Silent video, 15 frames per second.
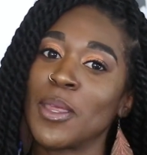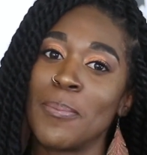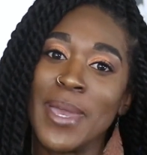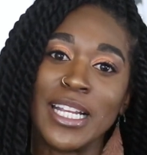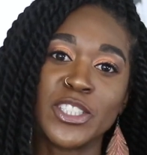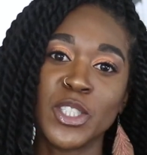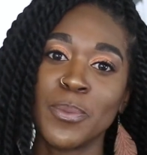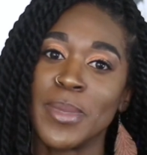the
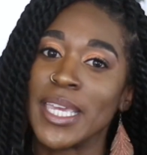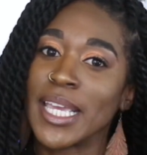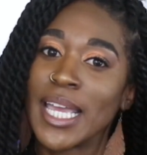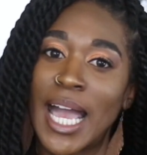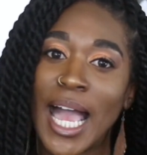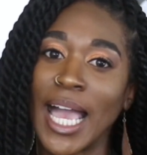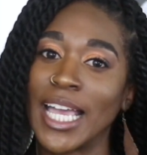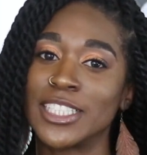measurement
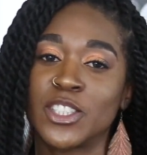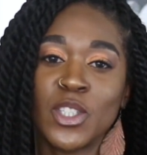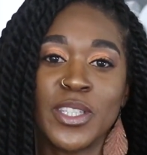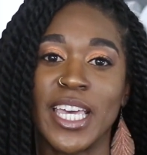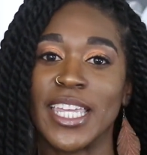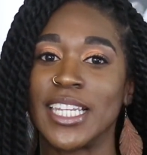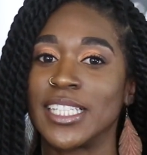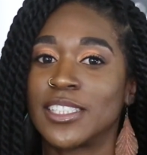guide so
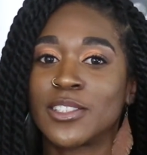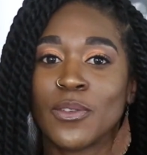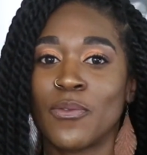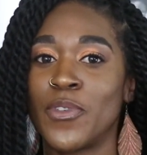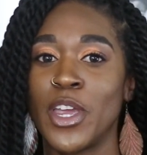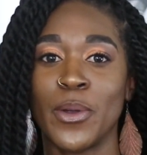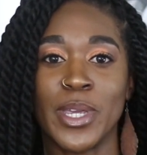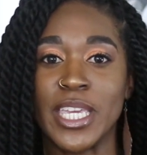that it's
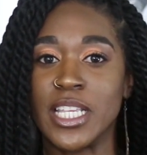very